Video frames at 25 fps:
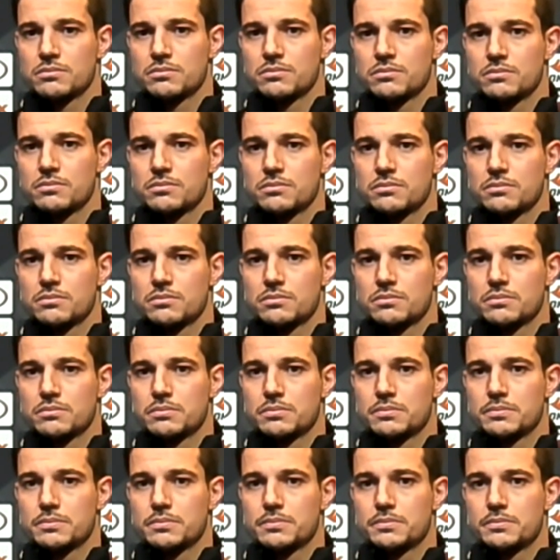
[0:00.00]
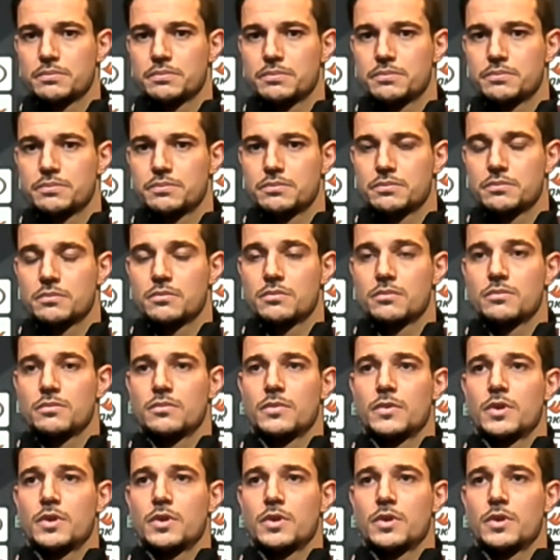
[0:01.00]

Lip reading: No one is speaking in this clip.